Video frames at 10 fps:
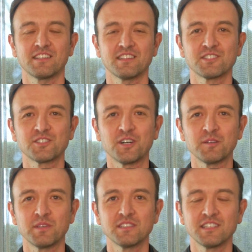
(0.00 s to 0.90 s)
This
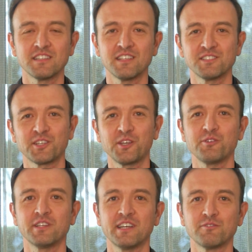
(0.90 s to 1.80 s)
time he's in the
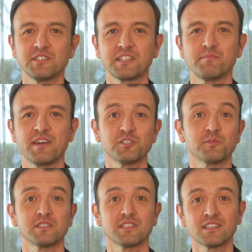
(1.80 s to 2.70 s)
security and risk
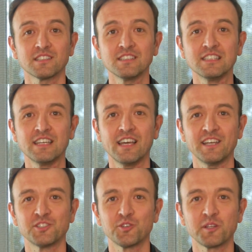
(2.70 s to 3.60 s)
management sector.
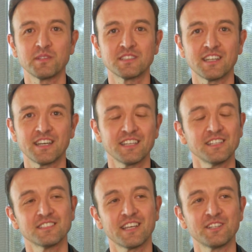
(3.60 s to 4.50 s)
And joining me today
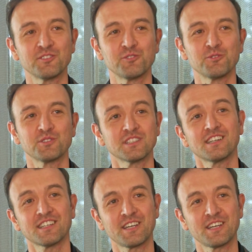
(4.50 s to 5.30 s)
is Andrew Stark.